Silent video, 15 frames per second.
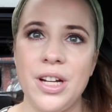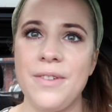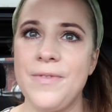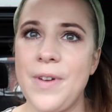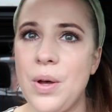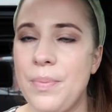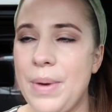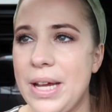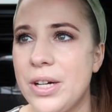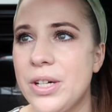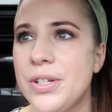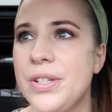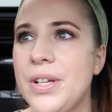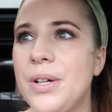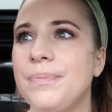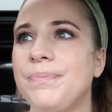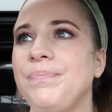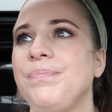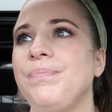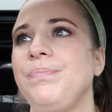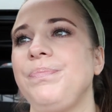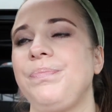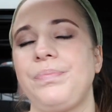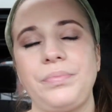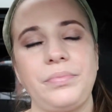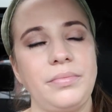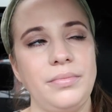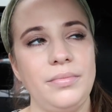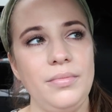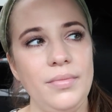and I felt better. So
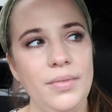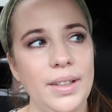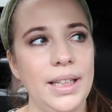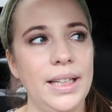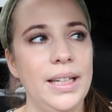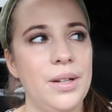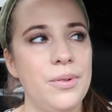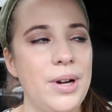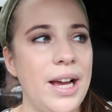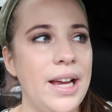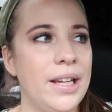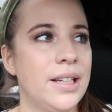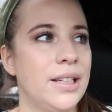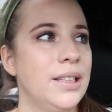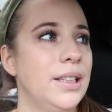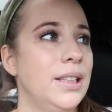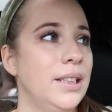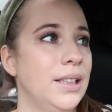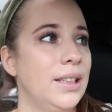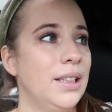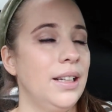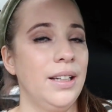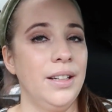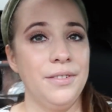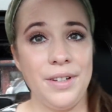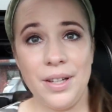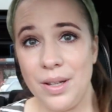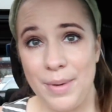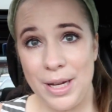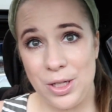anyway,
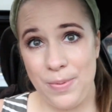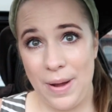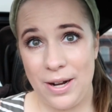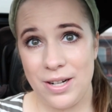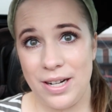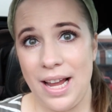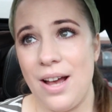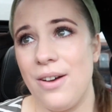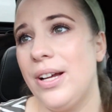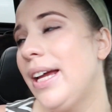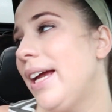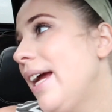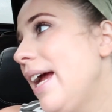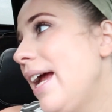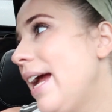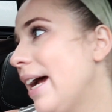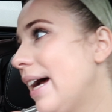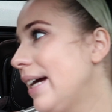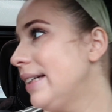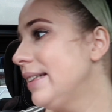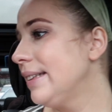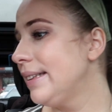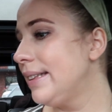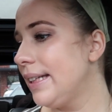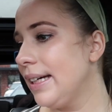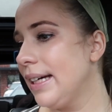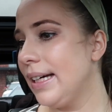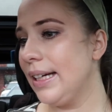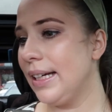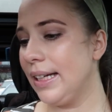feeling much better now, and
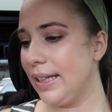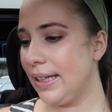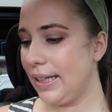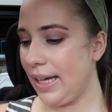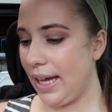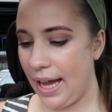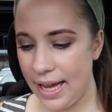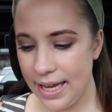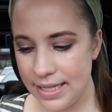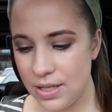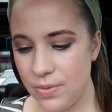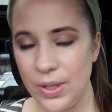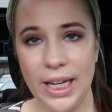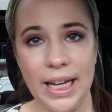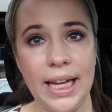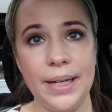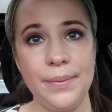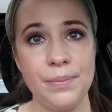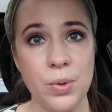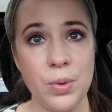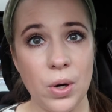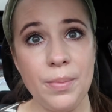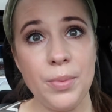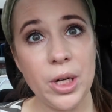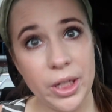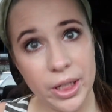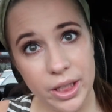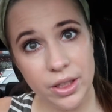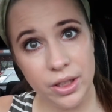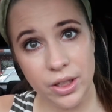as we get more and more
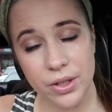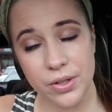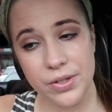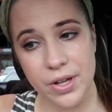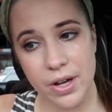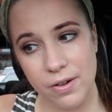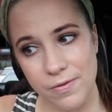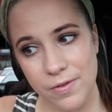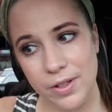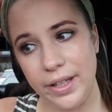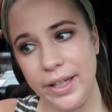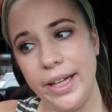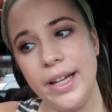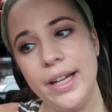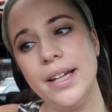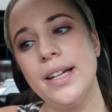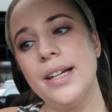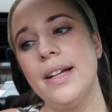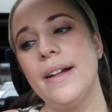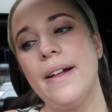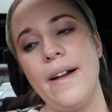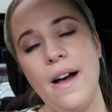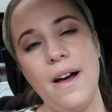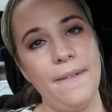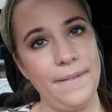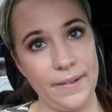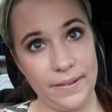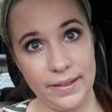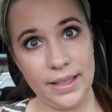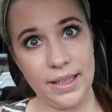good news, hopefully I'll
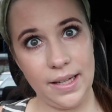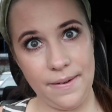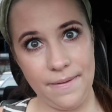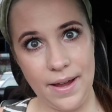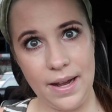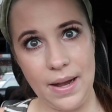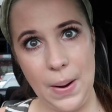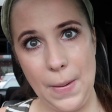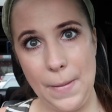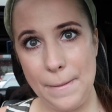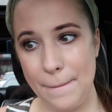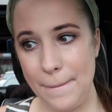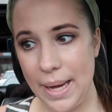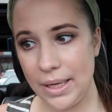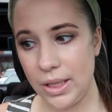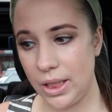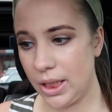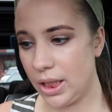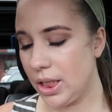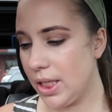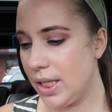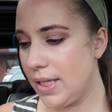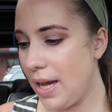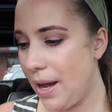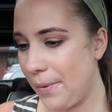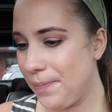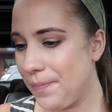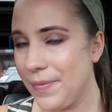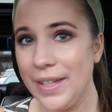feel even better. So